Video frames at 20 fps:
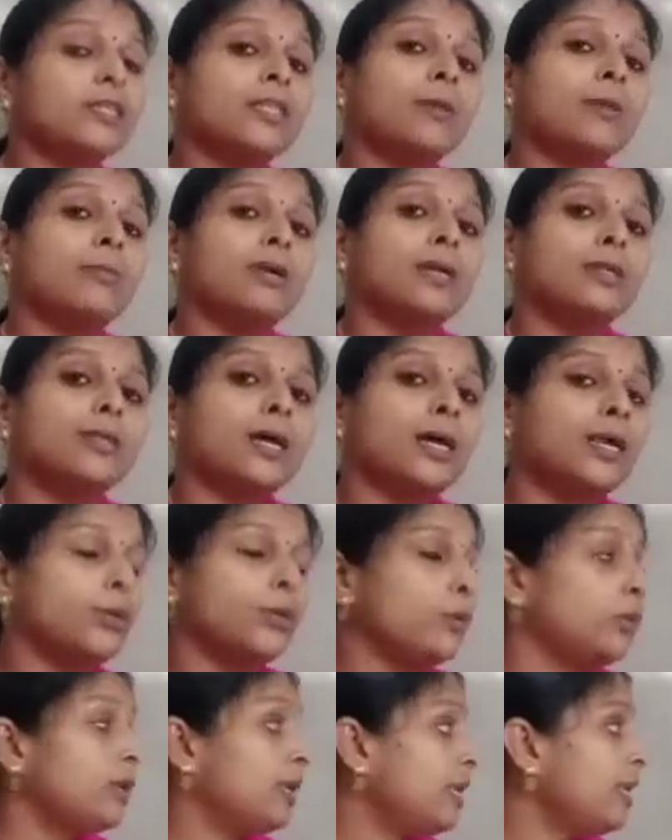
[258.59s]
Tamil
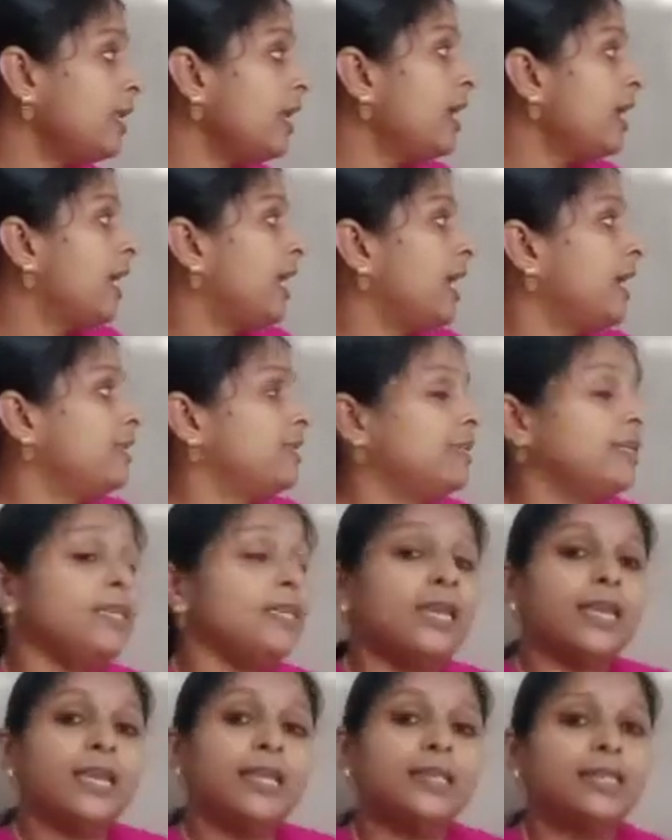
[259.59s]
Nadu in
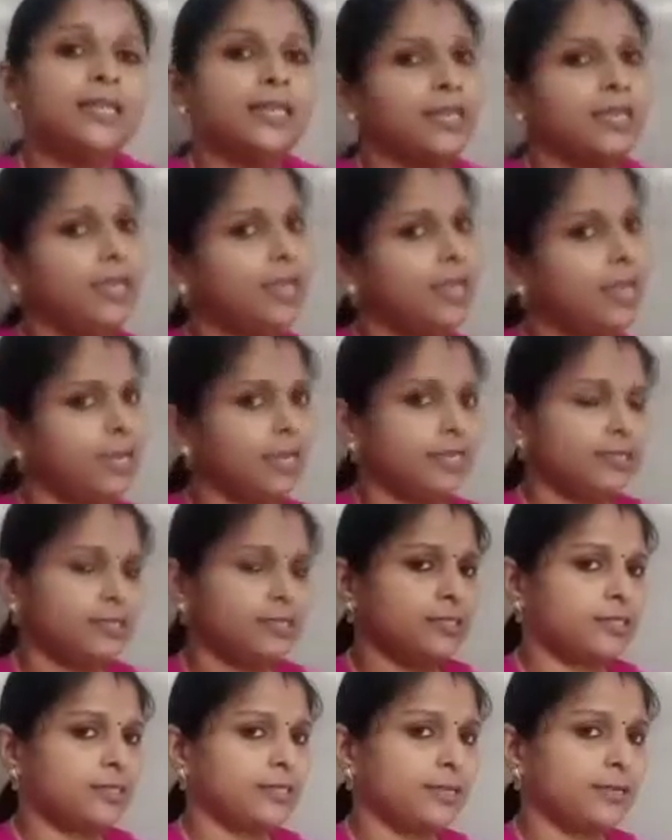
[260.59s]

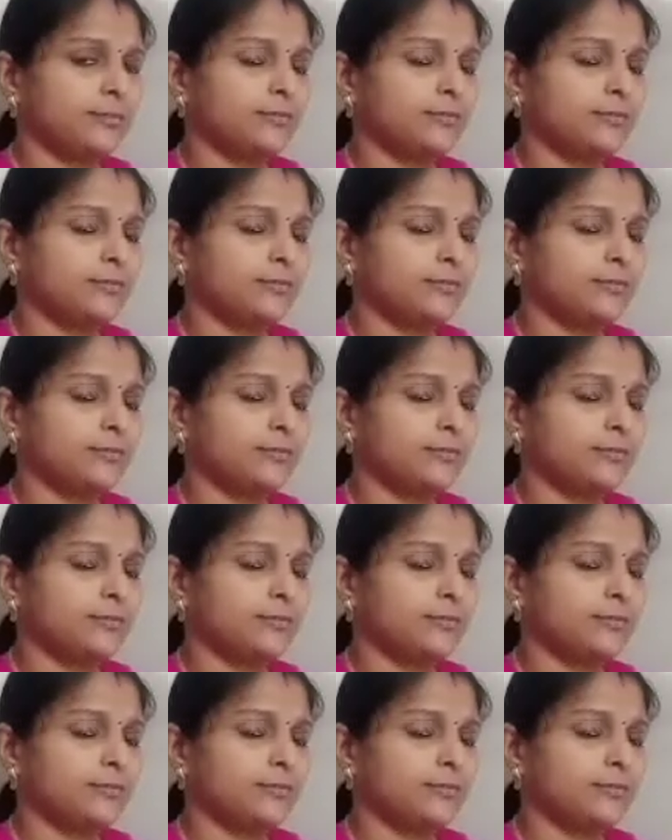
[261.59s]
1888.